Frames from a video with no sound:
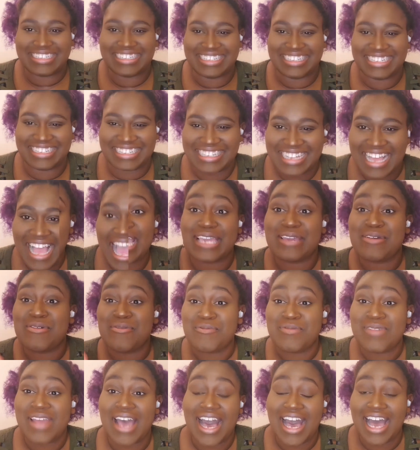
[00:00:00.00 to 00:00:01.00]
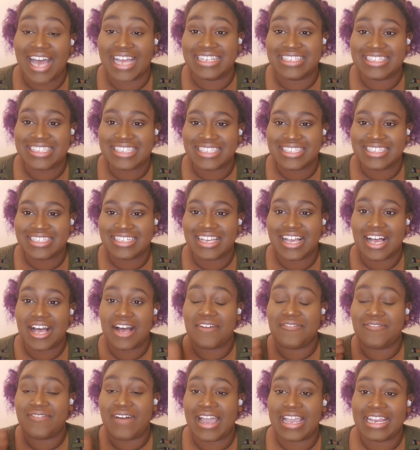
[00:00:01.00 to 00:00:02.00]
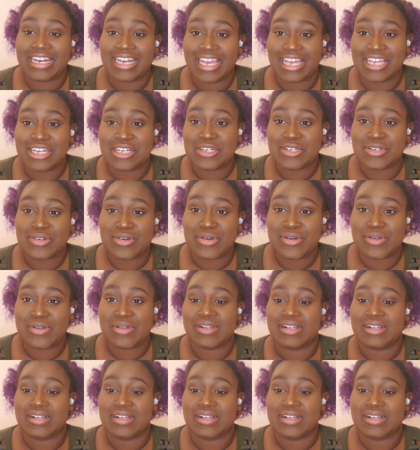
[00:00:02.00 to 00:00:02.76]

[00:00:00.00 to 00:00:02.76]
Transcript: I am not a financial